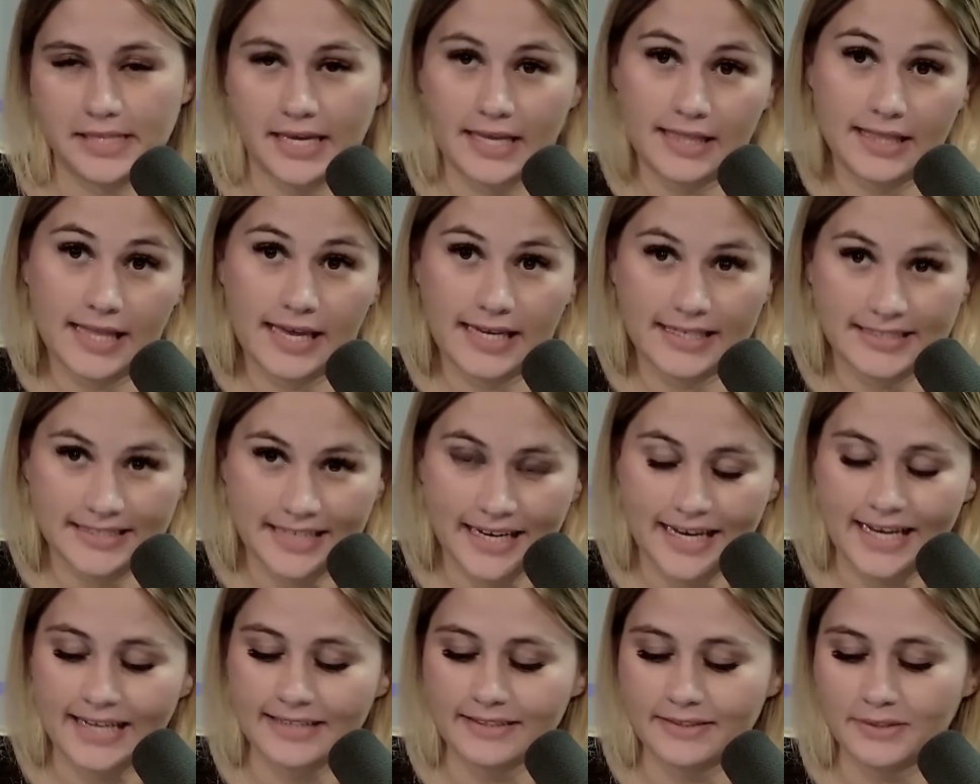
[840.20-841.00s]
say like
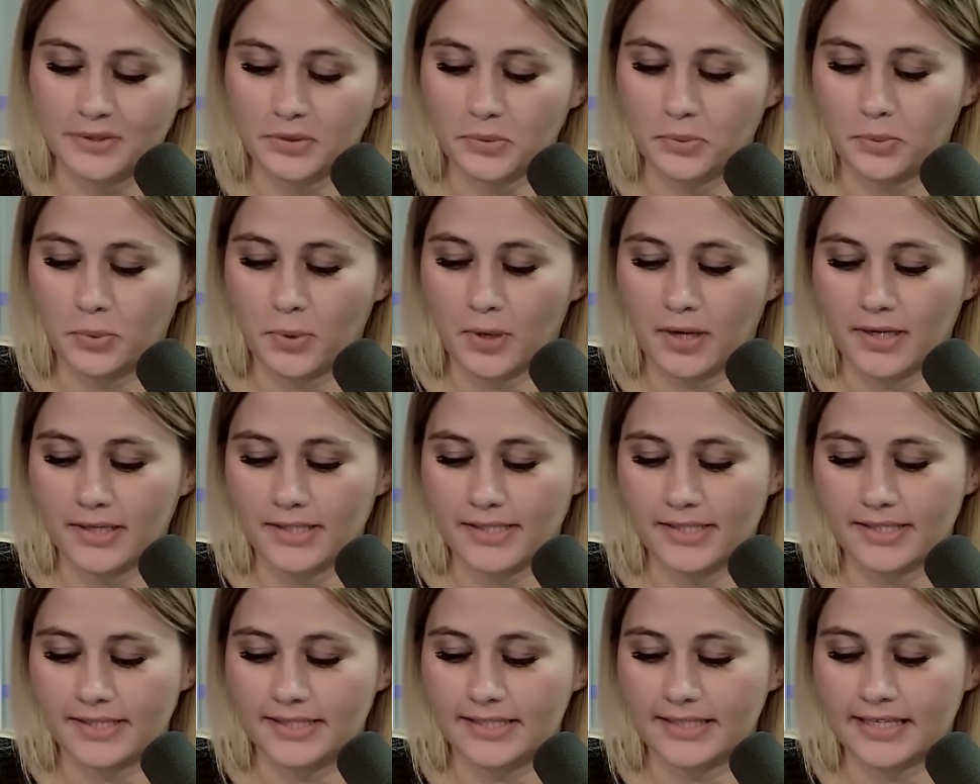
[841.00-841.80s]
that,
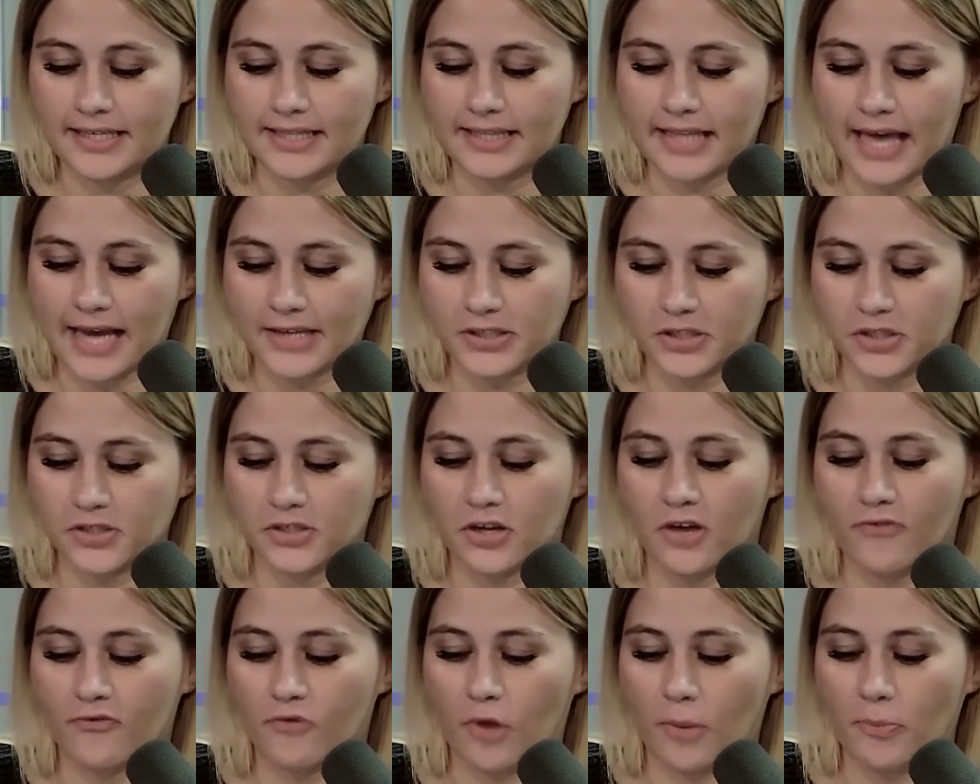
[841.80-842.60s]
was the
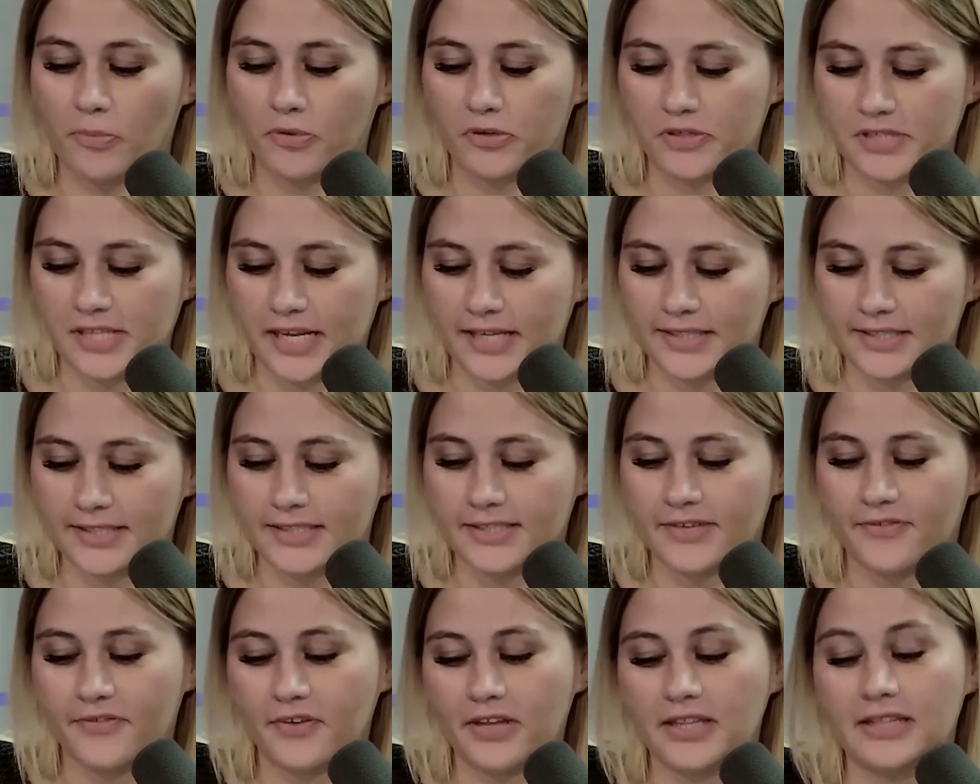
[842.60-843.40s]
election of
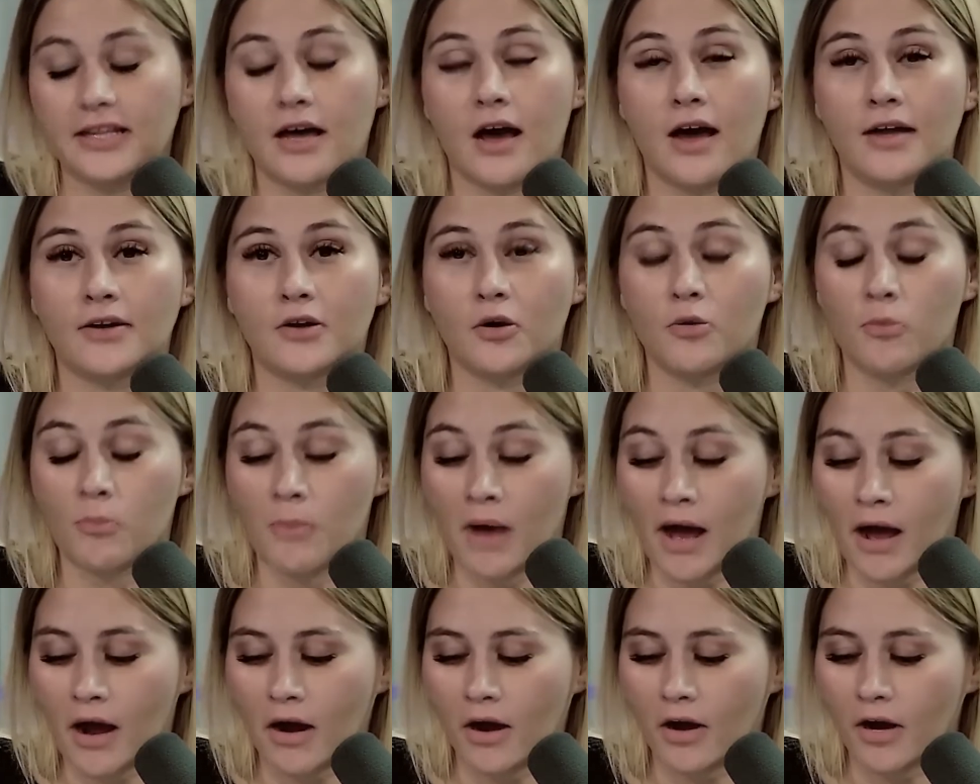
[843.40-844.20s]
Representative Ilhan
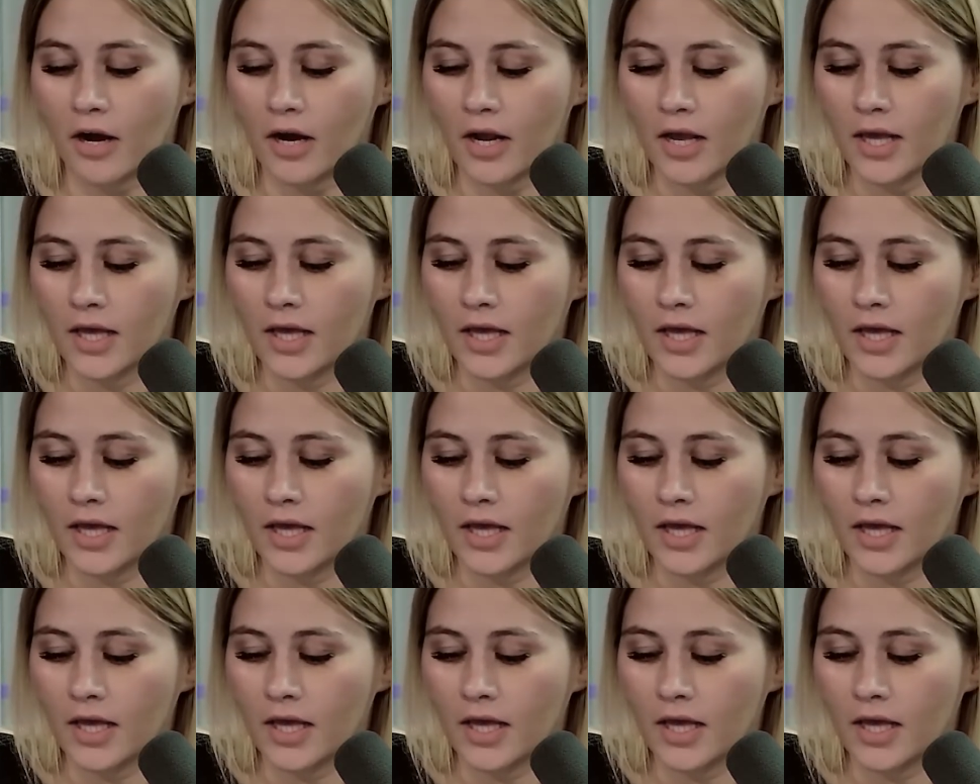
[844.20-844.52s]
Omar